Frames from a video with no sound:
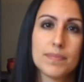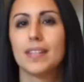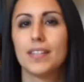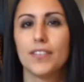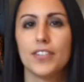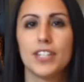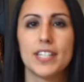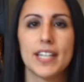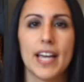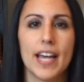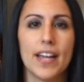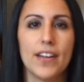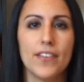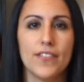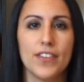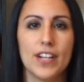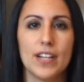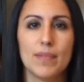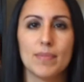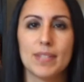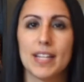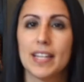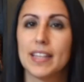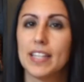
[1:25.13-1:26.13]
The
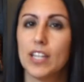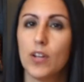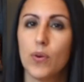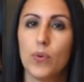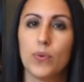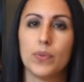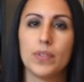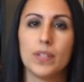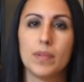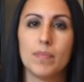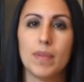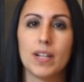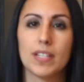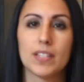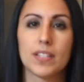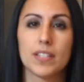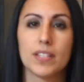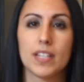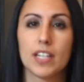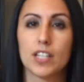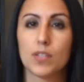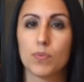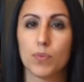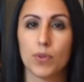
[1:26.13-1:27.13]
diaphragm is not the only muscle
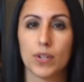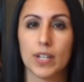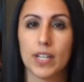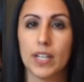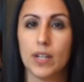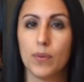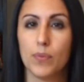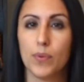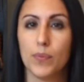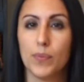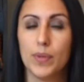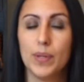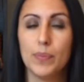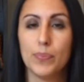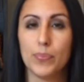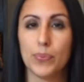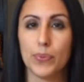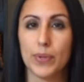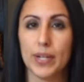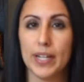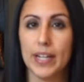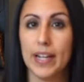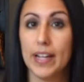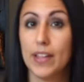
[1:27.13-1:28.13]
that's working when we
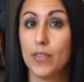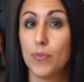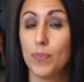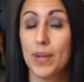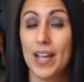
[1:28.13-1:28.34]
breathe.